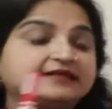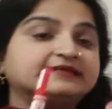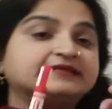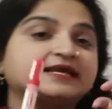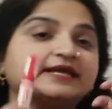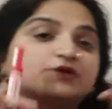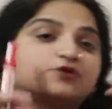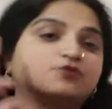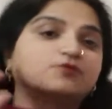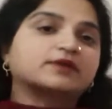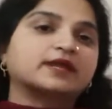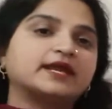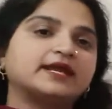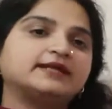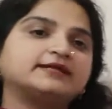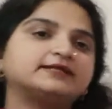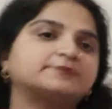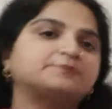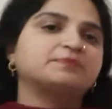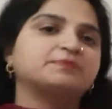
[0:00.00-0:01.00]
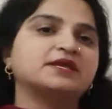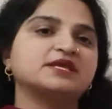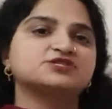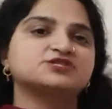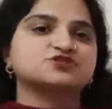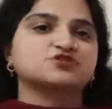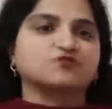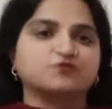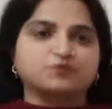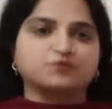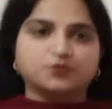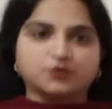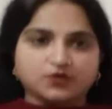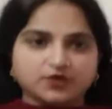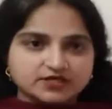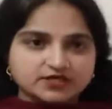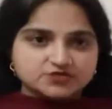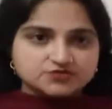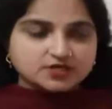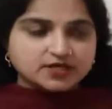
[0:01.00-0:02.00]
decorate a piece of
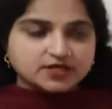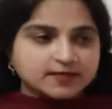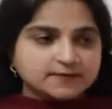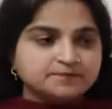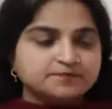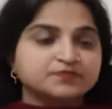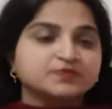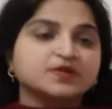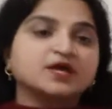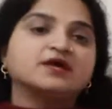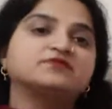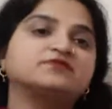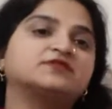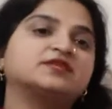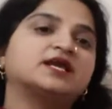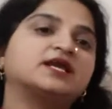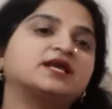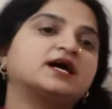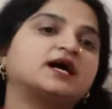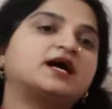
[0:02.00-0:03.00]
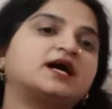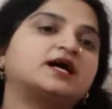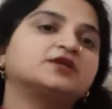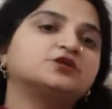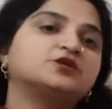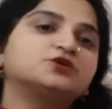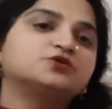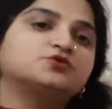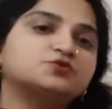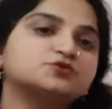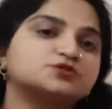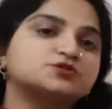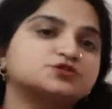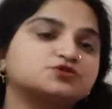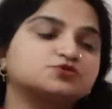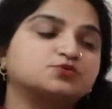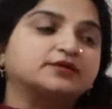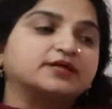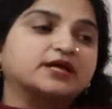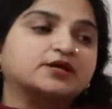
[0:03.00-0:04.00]
poetry. They are used
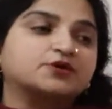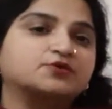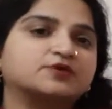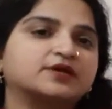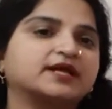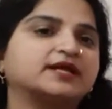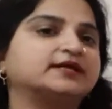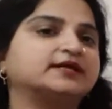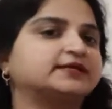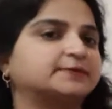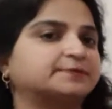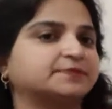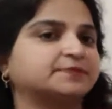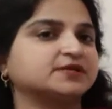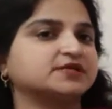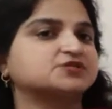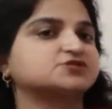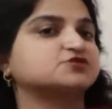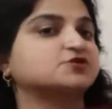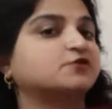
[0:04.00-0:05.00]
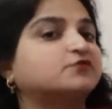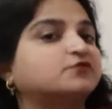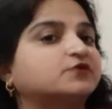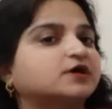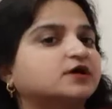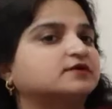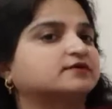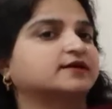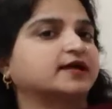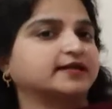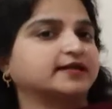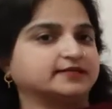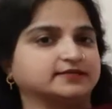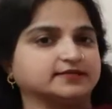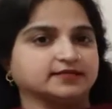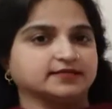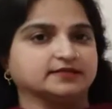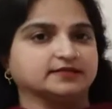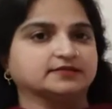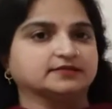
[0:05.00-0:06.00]
to decorate a piece of
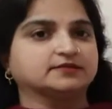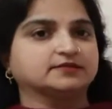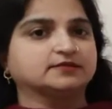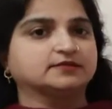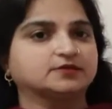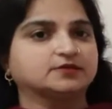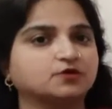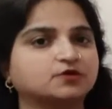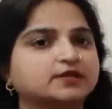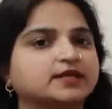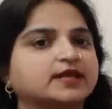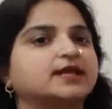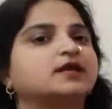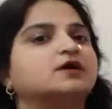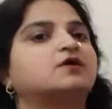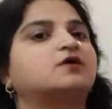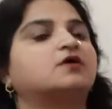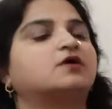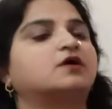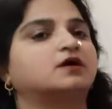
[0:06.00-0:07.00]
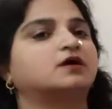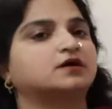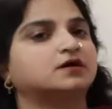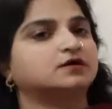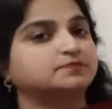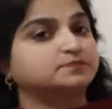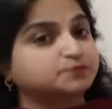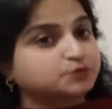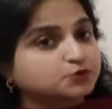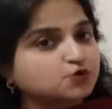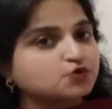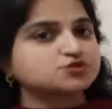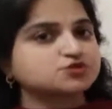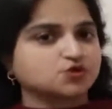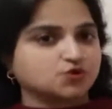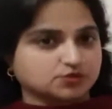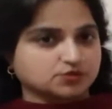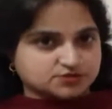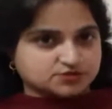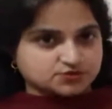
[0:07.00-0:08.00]
writing. Okay, prose
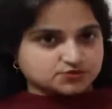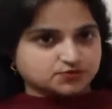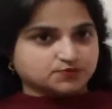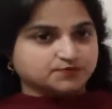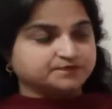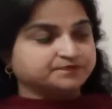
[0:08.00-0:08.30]
also.